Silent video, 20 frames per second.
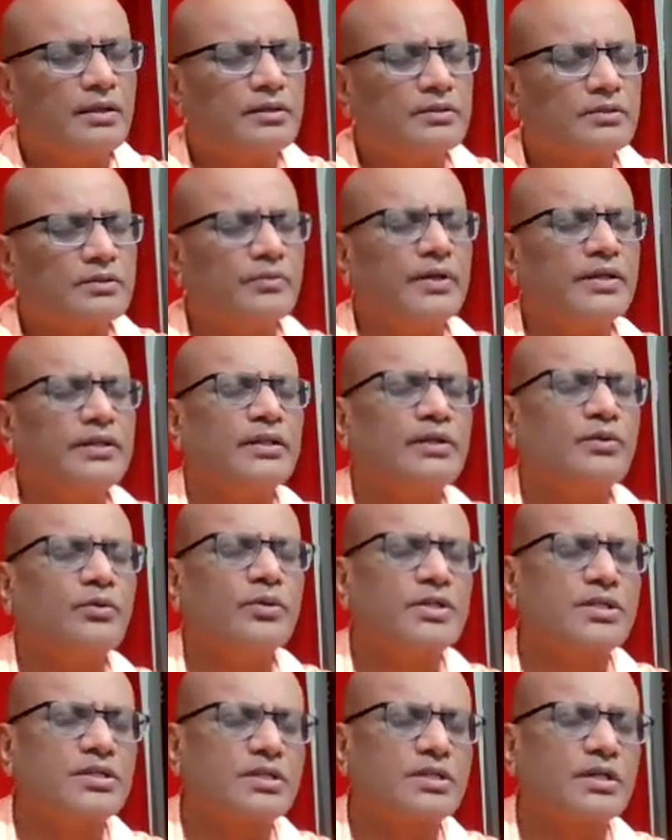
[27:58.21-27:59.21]
So when the
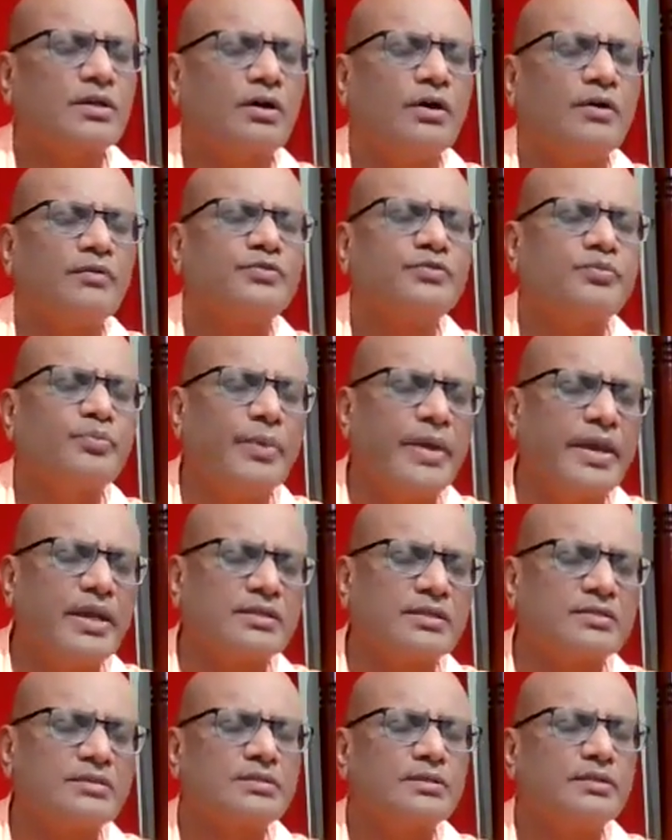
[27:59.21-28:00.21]
question of
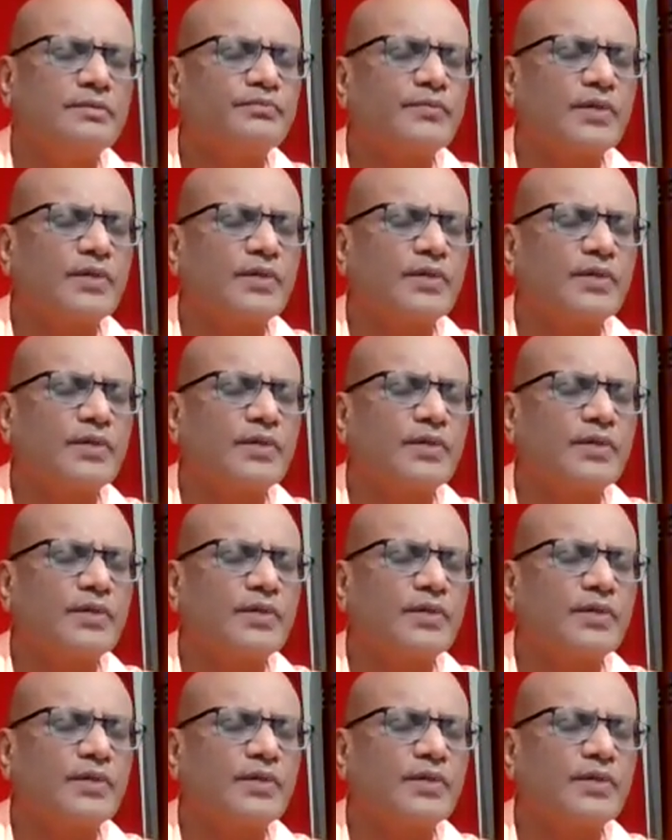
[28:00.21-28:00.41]
space,